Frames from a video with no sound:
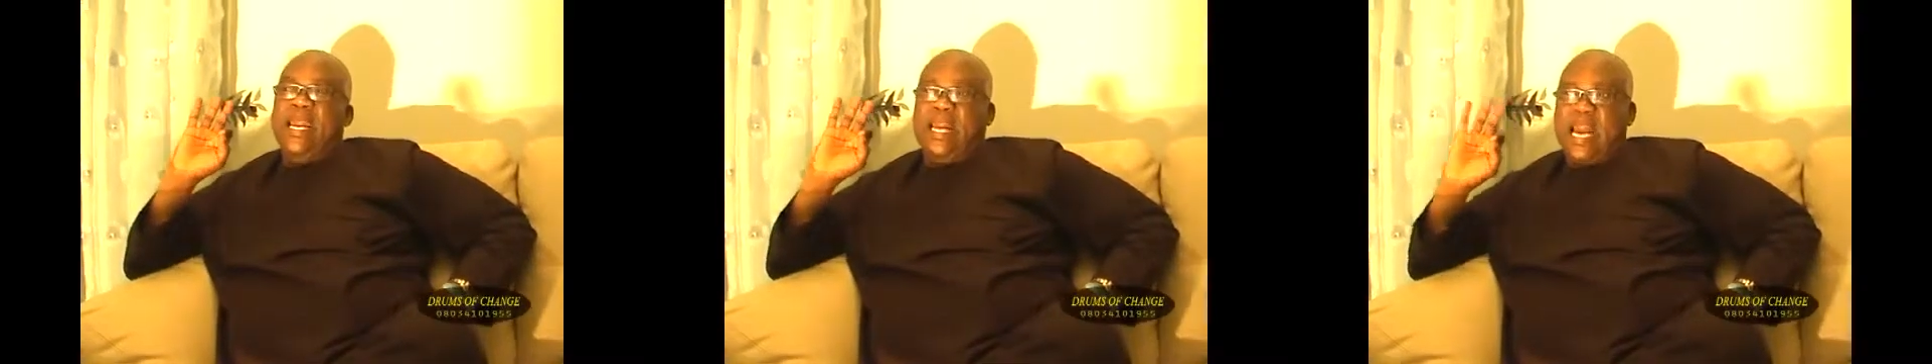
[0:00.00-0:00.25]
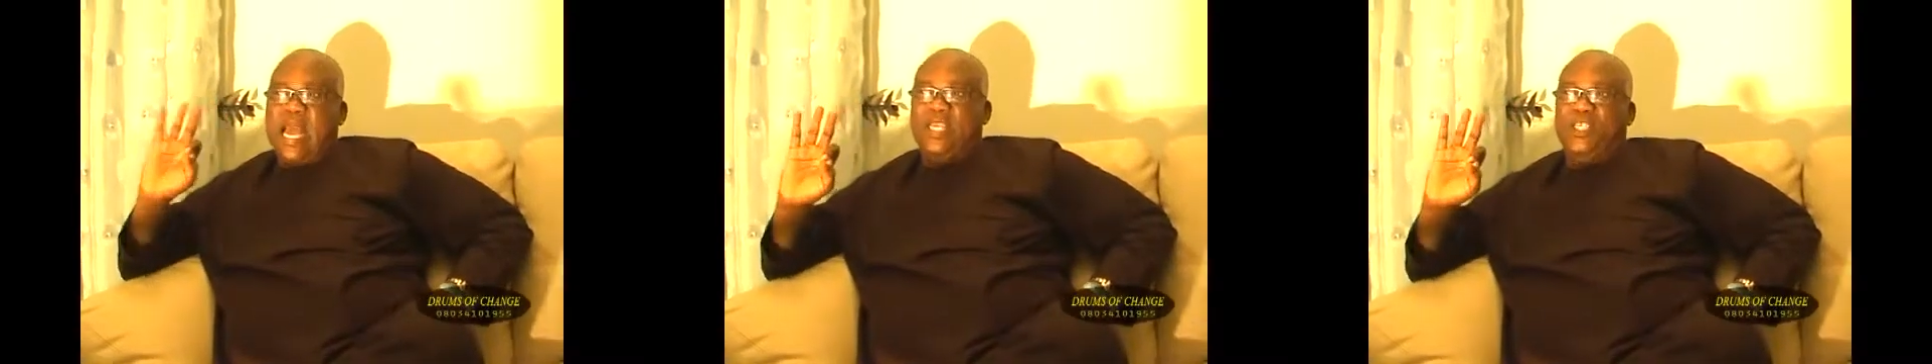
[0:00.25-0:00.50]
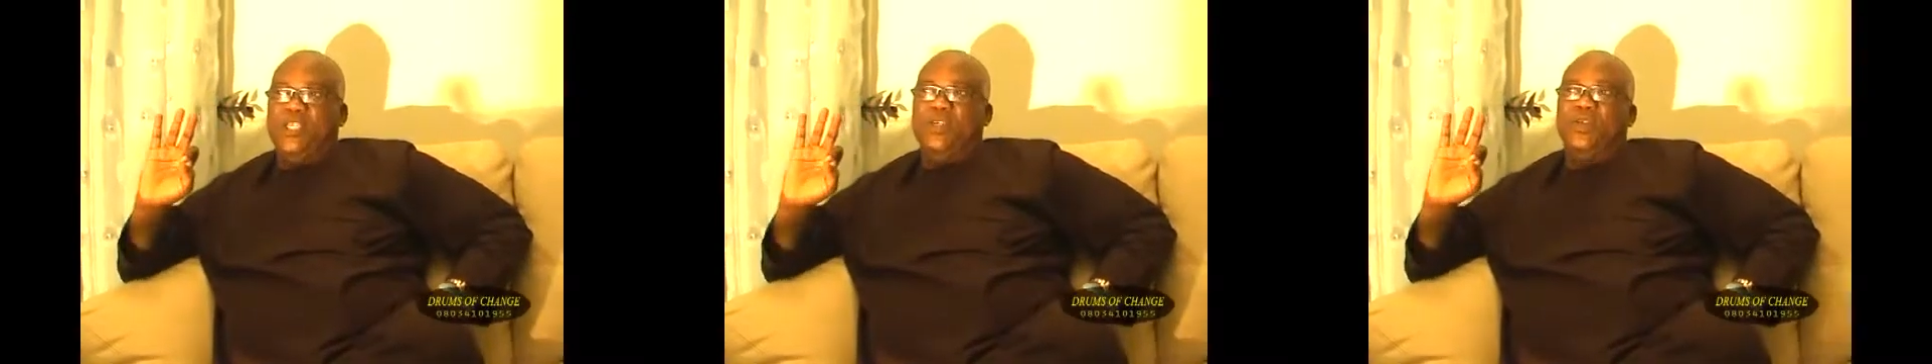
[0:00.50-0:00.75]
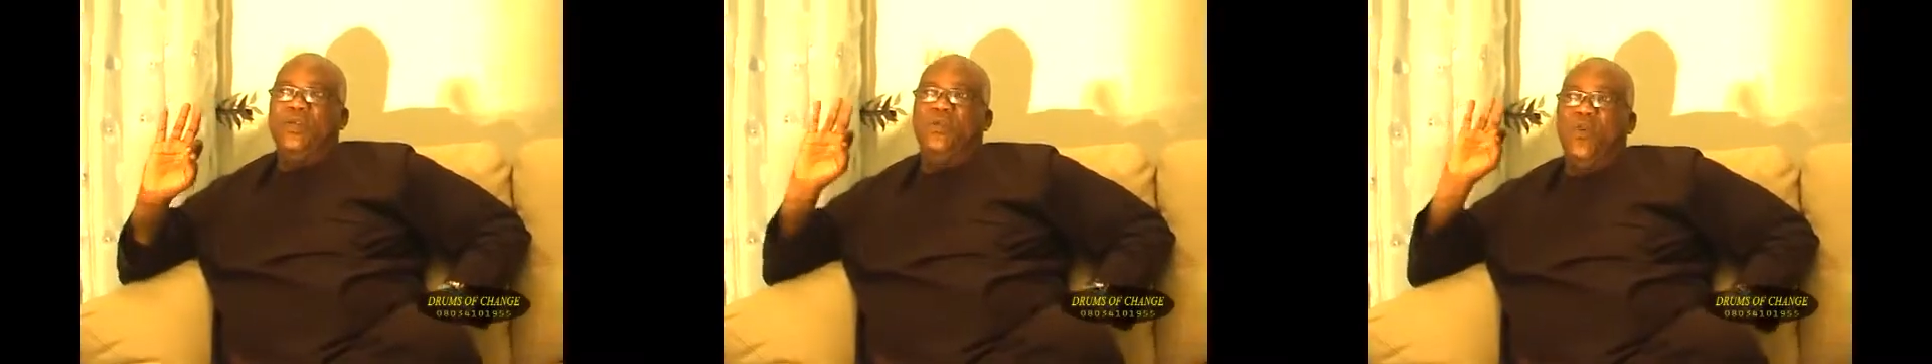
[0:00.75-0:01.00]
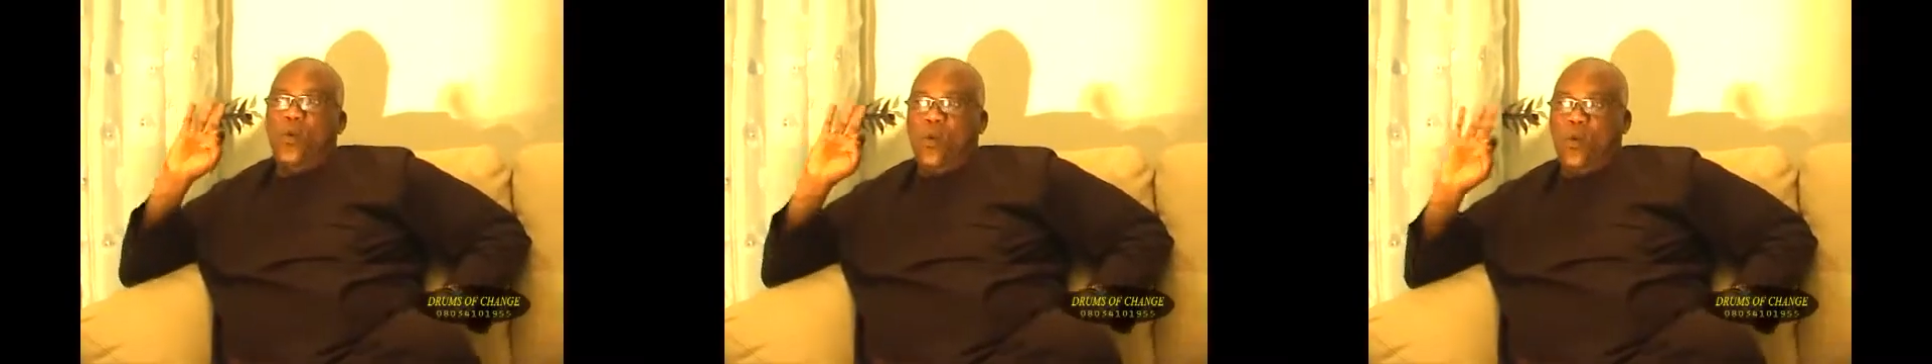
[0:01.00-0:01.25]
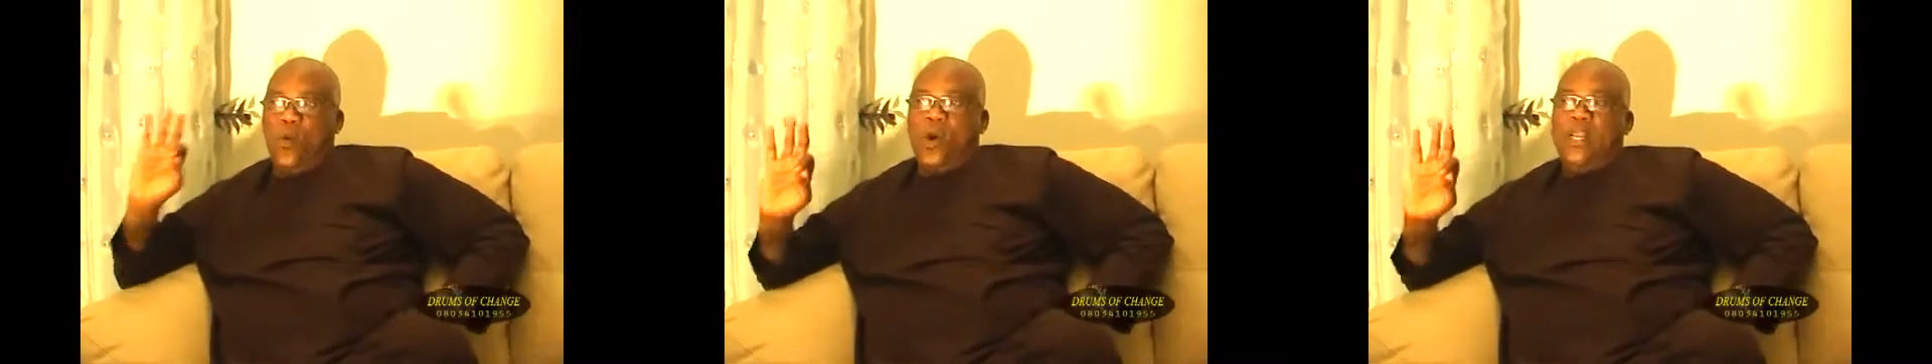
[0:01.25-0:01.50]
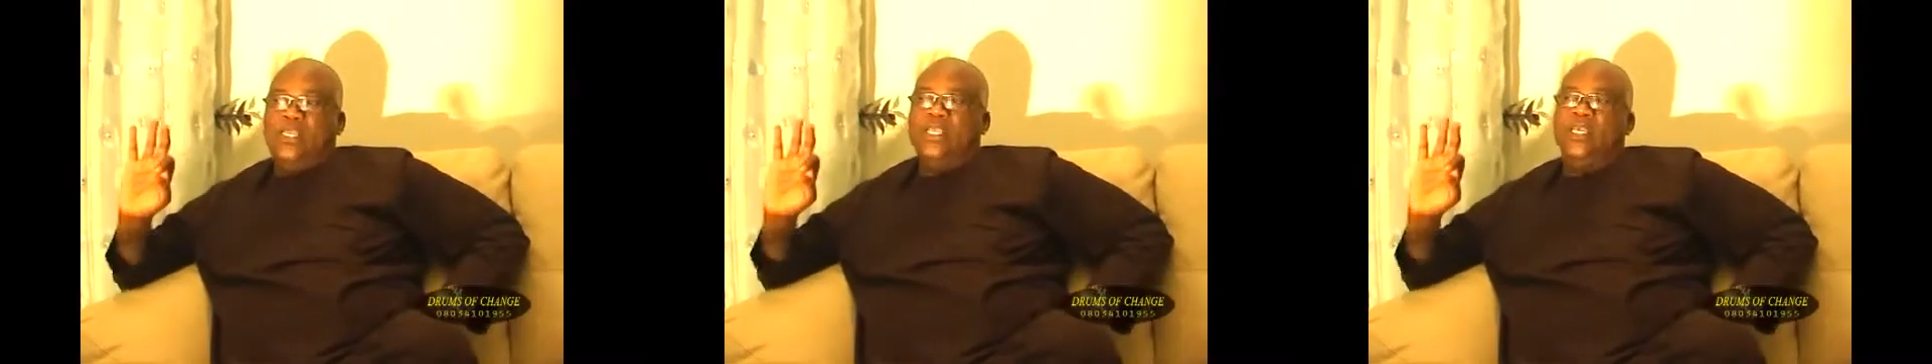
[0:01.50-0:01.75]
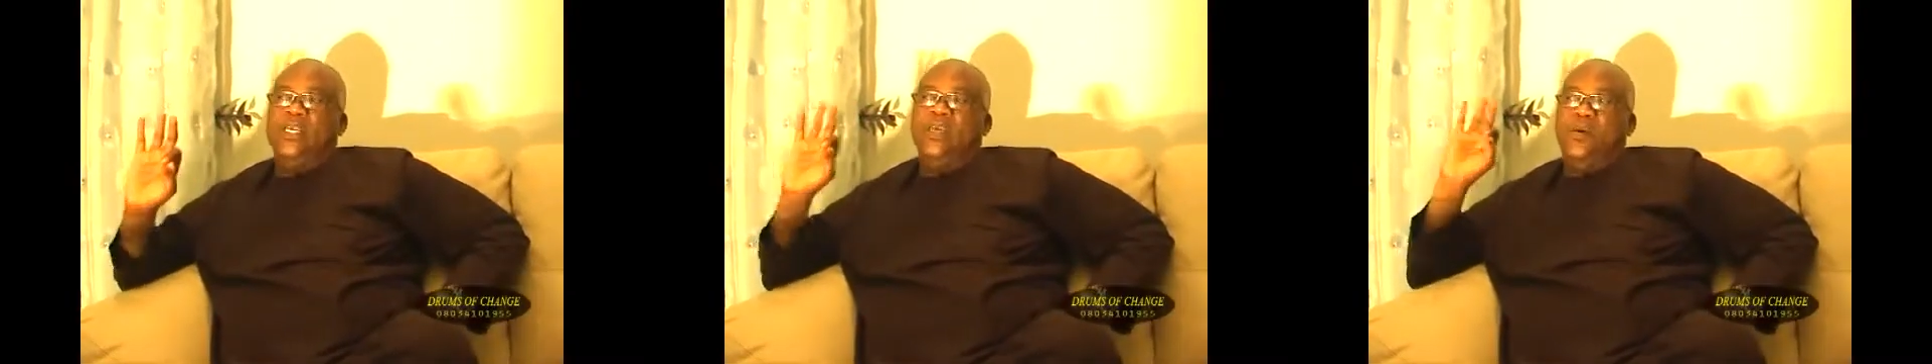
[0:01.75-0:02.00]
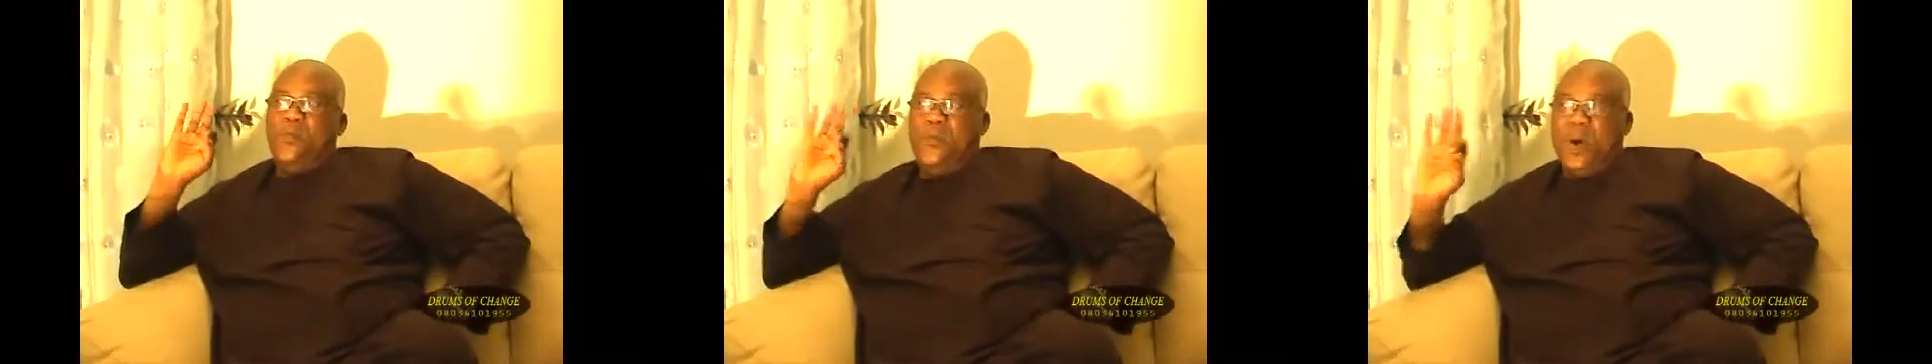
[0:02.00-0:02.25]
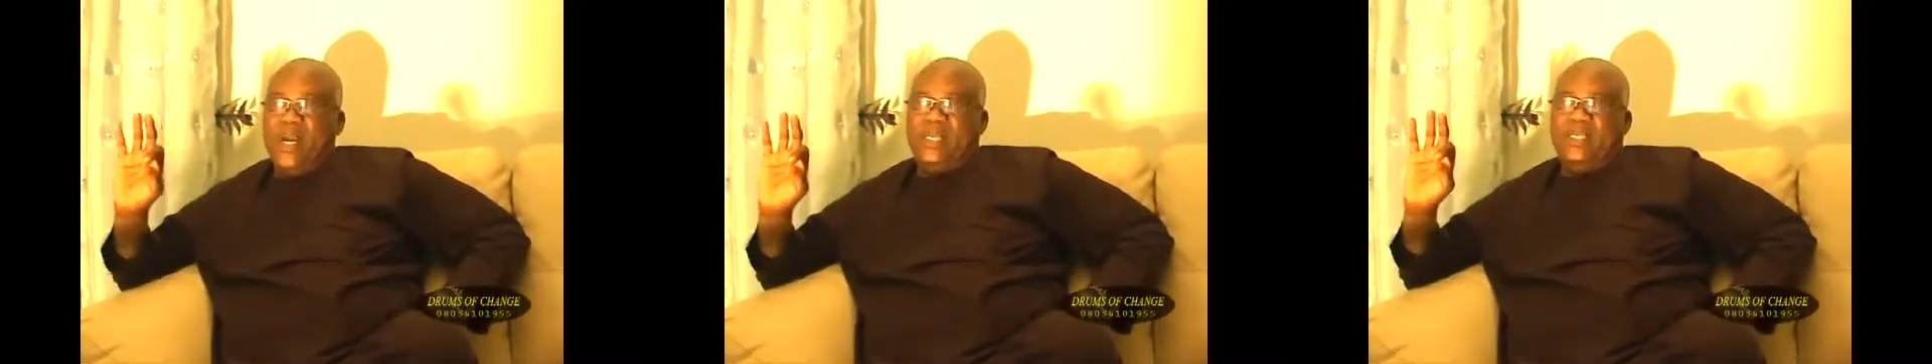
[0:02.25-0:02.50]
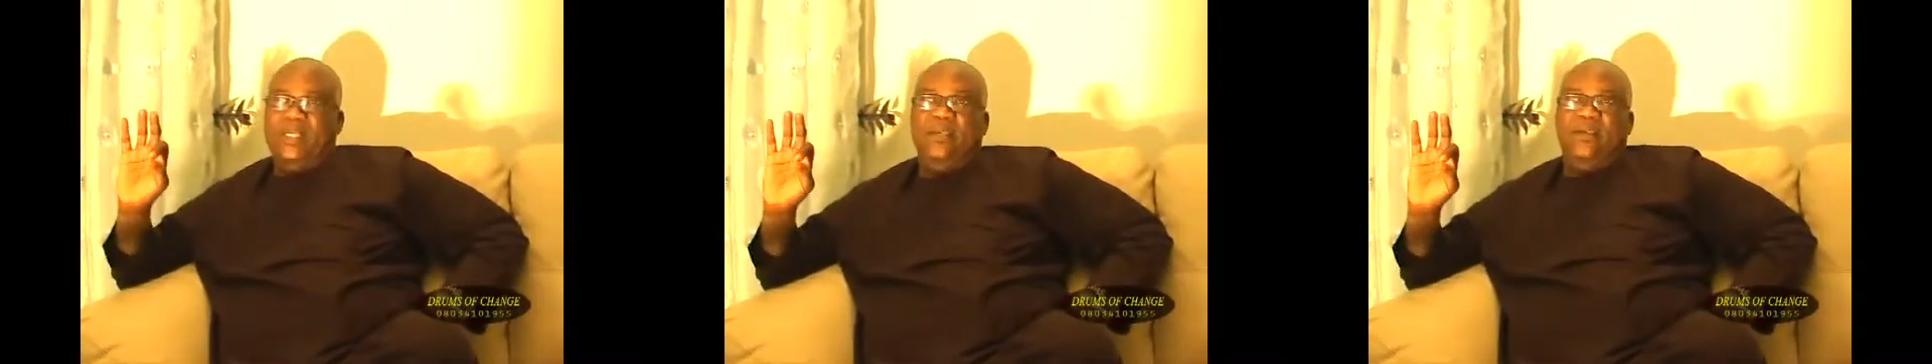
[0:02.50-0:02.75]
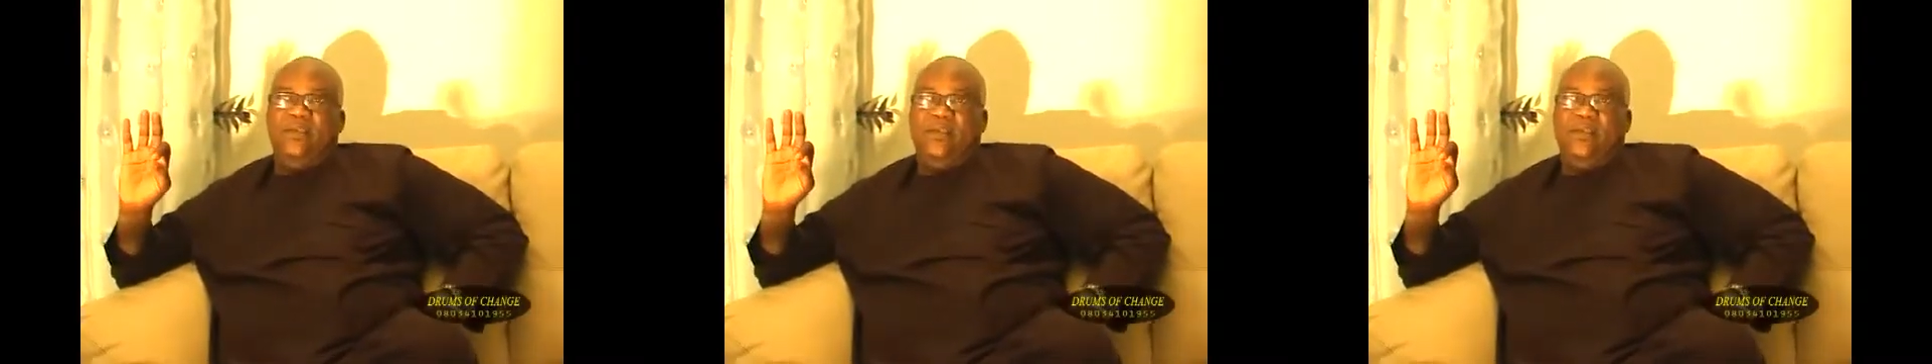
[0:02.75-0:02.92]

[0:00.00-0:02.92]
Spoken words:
national quality policy.